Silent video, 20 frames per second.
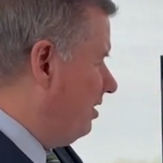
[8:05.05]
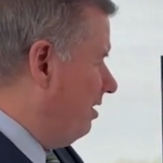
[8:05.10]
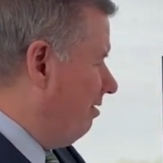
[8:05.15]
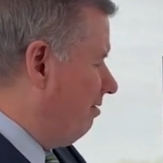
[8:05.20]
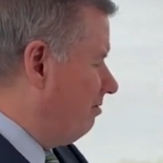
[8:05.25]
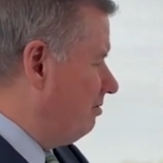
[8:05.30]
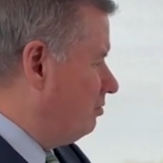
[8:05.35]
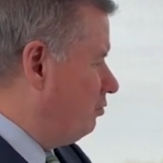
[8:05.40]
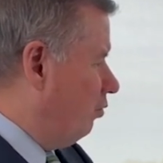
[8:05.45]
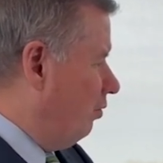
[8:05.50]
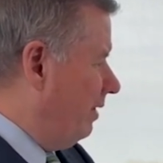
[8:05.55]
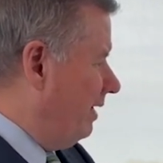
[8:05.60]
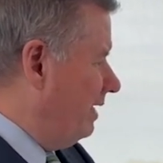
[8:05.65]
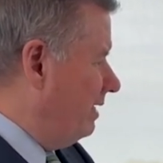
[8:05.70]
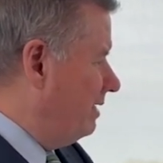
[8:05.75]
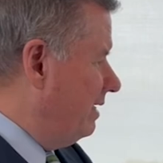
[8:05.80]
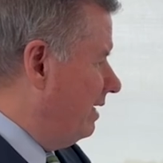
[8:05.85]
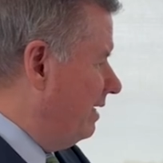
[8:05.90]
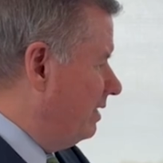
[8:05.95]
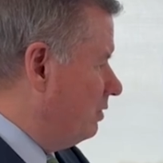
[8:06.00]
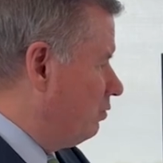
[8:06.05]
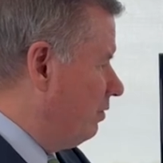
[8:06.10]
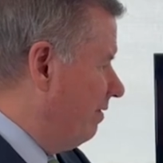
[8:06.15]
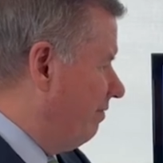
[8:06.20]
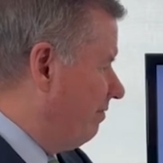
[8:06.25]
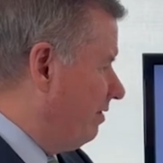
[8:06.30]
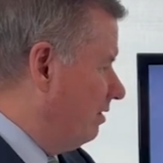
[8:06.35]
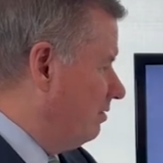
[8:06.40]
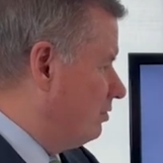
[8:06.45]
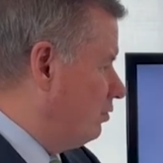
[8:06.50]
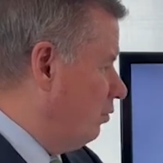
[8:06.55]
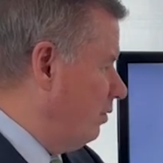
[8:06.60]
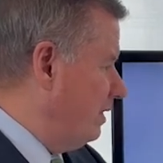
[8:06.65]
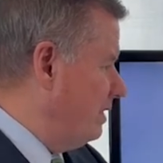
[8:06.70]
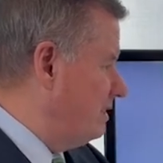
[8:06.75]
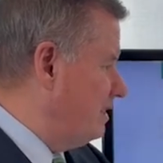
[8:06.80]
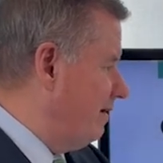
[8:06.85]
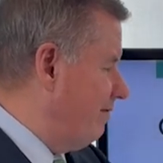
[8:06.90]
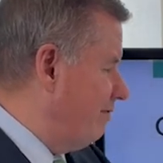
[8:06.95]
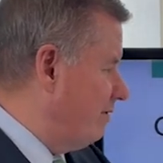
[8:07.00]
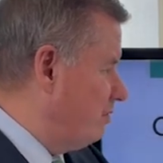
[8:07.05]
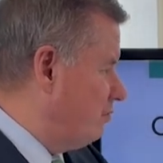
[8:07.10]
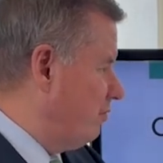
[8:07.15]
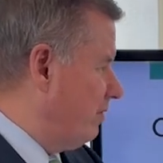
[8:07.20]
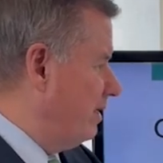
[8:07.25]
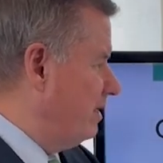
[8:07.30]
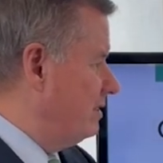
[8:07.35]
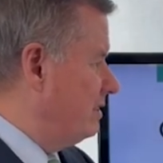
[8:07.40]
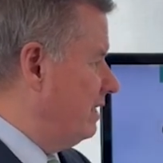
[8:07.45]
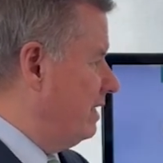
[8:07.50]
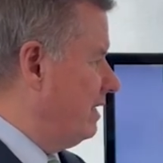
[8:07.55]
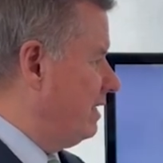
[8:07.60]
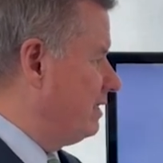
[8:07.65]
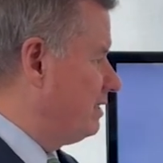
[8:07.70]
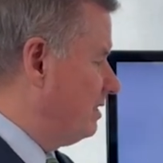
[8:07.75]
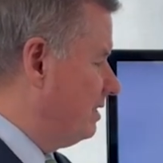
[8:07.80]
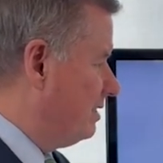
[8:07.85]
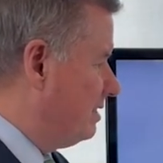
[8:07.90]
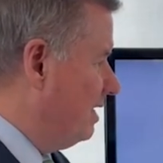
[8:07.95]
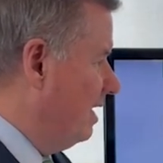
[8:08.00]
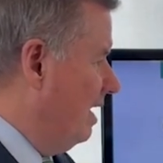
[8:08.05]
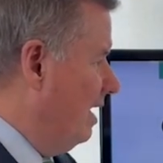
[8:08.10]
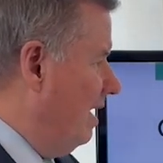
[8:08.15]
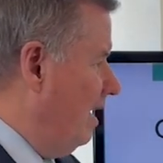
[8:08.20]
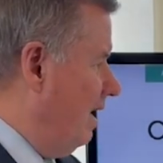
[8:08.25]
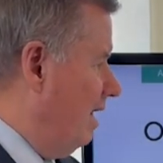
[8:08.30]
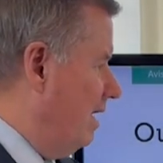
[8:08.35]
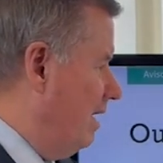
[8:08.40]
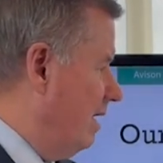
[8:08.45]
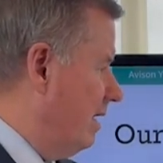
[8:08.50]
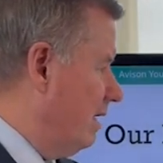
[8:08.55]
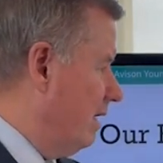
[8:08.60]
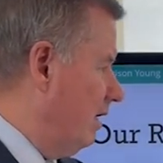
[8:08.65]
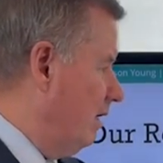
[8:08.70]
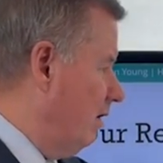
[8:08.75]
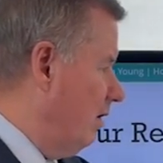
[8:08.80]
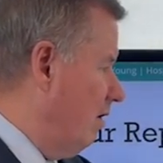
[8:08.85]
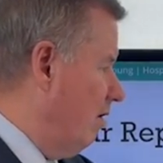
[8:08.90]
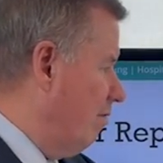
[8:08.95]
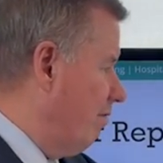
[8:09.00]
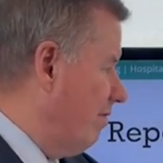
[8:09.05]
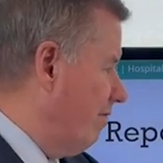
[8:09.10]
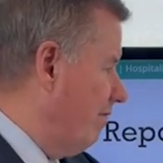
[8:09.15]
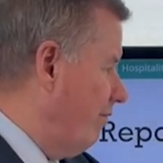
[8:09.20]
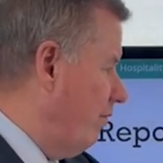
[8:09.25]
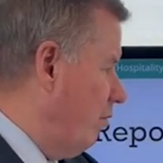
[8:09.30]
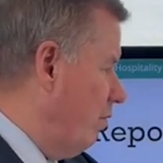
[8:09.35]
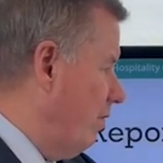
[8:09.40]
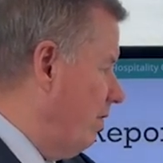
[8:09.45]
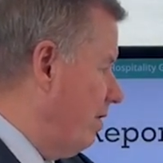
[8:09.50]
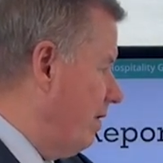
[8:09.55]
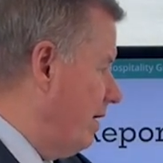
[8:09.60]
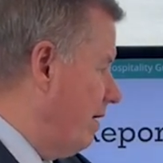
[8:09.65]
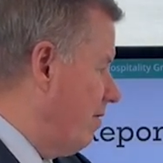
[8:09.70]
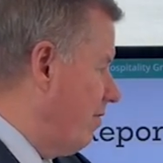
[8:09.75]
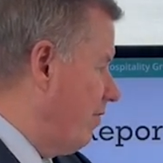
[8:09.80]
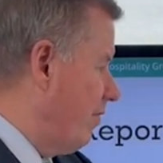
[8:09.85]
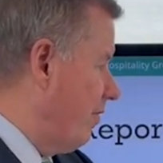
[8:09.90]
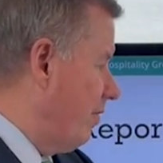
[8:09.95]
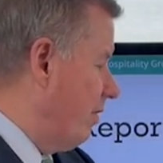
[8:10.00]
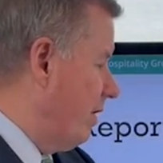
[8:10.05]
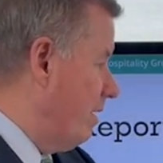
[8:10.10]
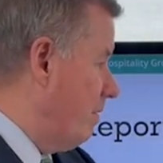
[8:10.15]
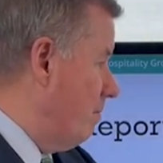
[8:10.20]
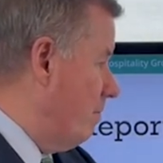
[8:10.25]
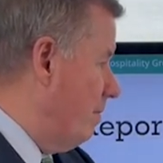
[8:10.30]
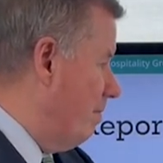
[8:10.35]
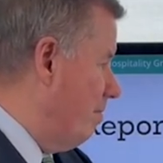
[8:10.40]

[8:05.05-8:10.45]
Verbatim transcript: 120 days, we've closed 27 transactions, uh, a little over 430